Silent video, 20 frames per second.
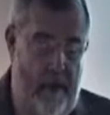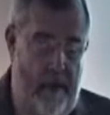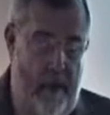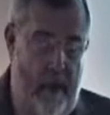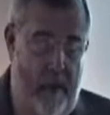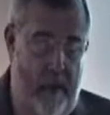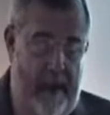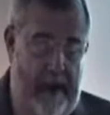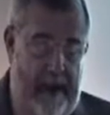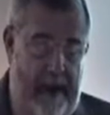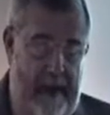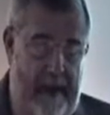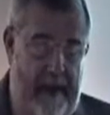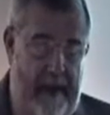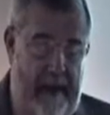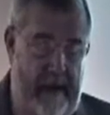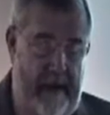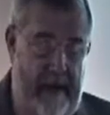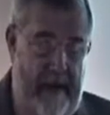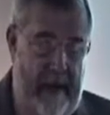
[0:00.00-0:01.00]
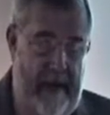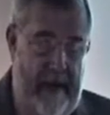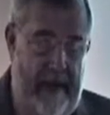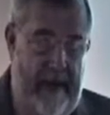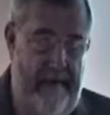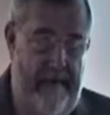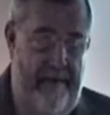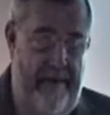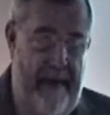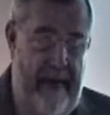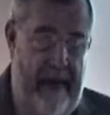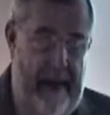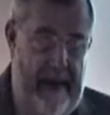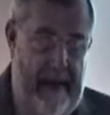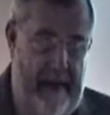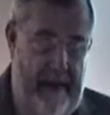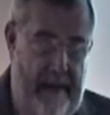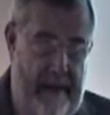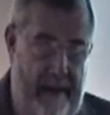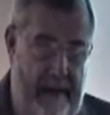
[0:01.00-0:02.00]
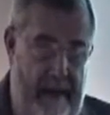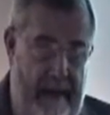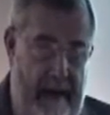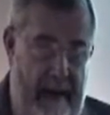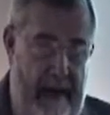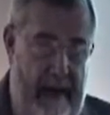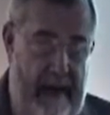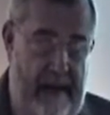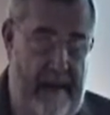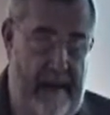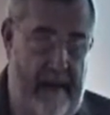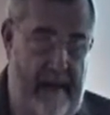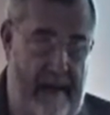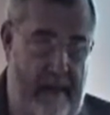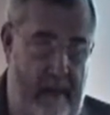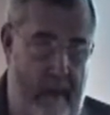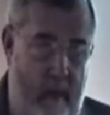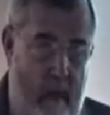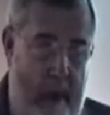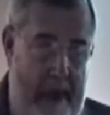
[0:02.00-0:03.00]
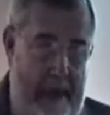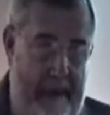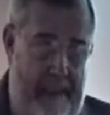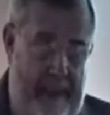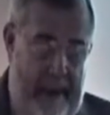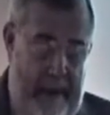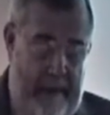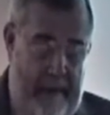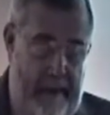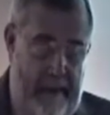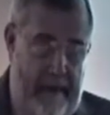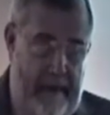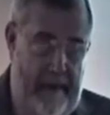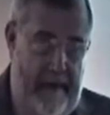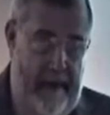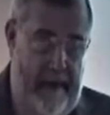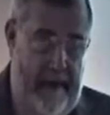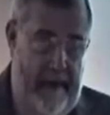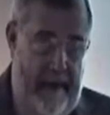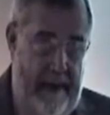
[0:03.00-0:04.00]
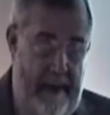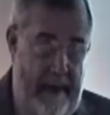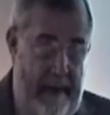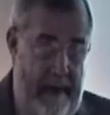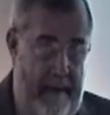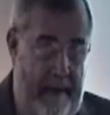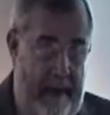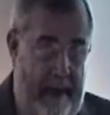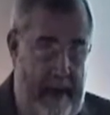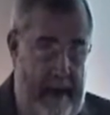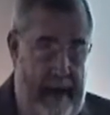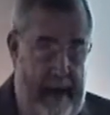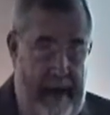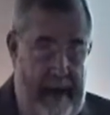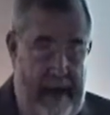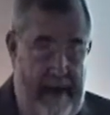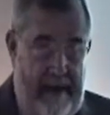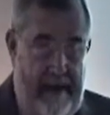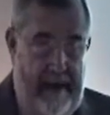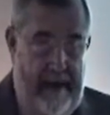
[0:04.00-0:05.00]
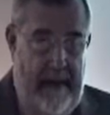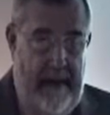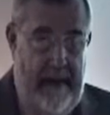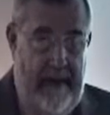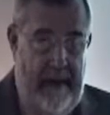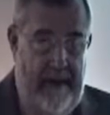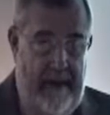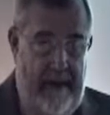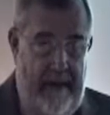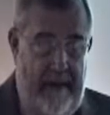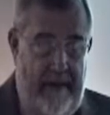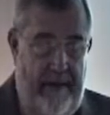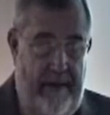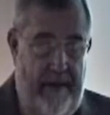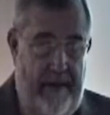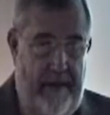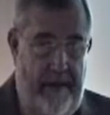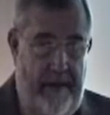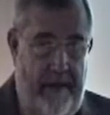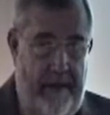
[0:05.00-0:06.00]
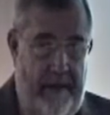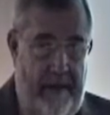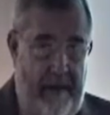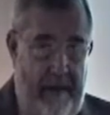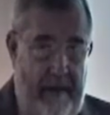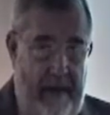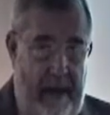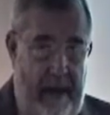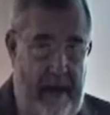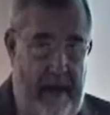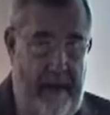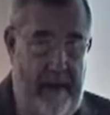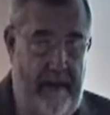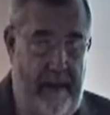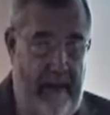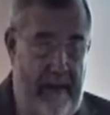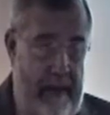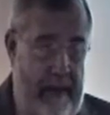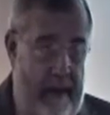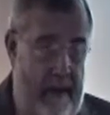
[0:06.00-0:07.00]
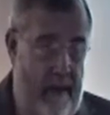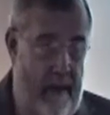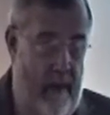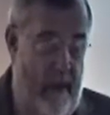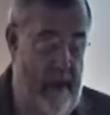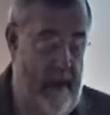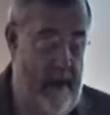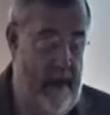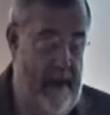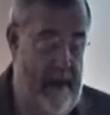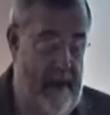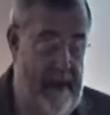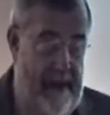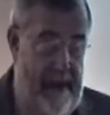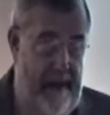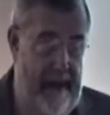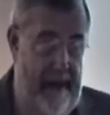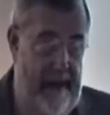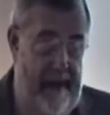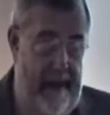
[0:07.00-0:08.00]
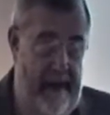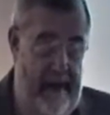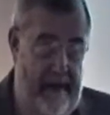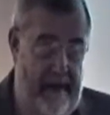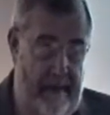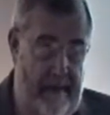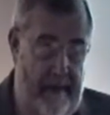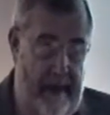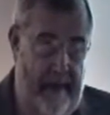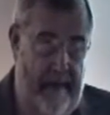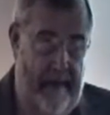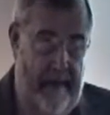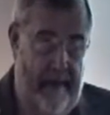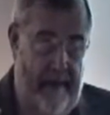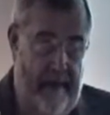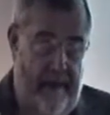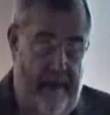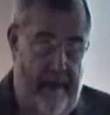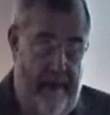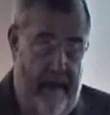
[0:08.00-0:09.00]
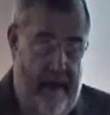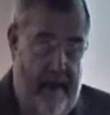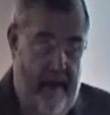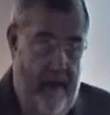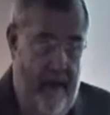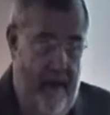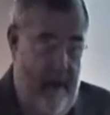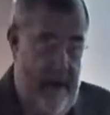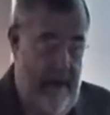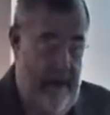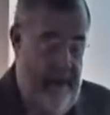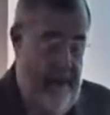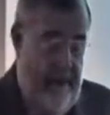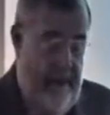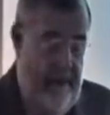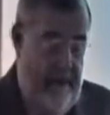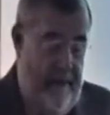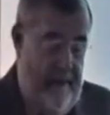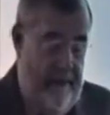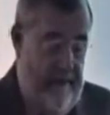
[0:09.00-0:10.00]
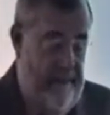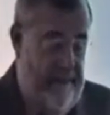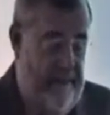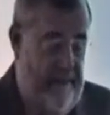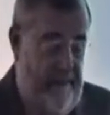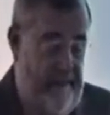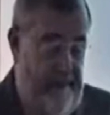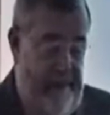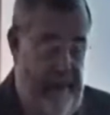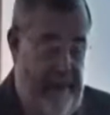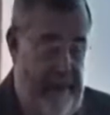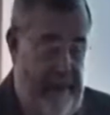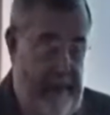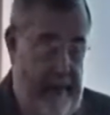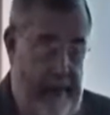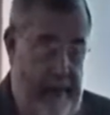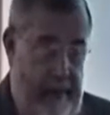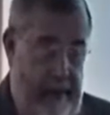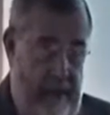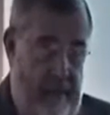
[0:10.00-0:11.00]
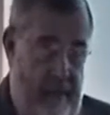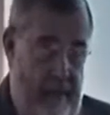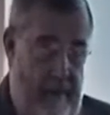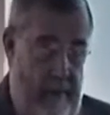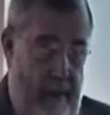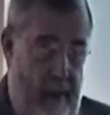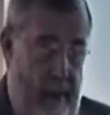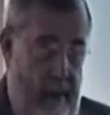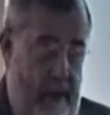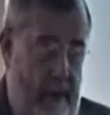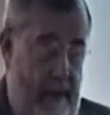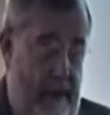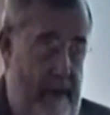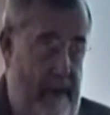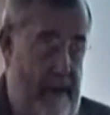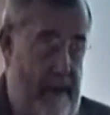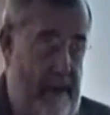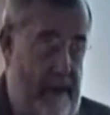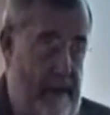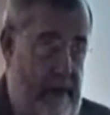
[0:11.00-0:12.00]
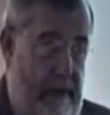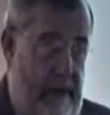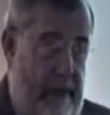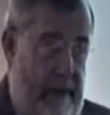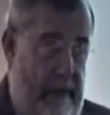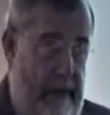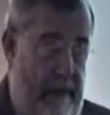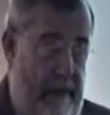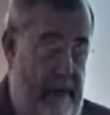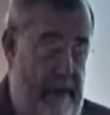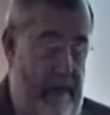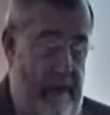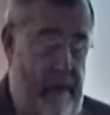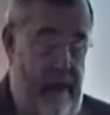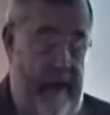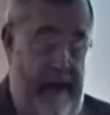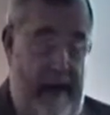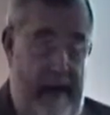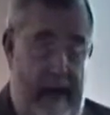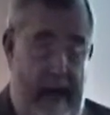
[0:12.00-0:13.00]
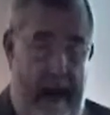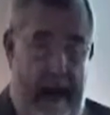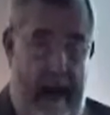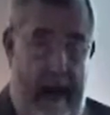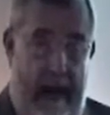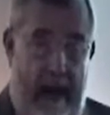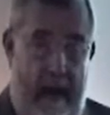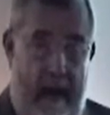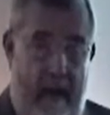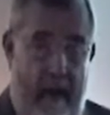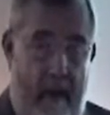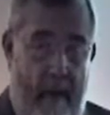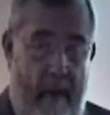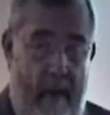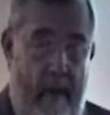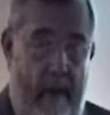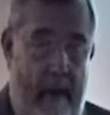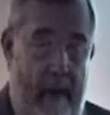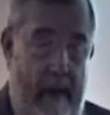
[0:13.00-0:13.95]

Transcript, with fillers: donated, they, they financed a white paper study by ACS, a division of Xerox, where they established a very credible 50-page report to demonstrate how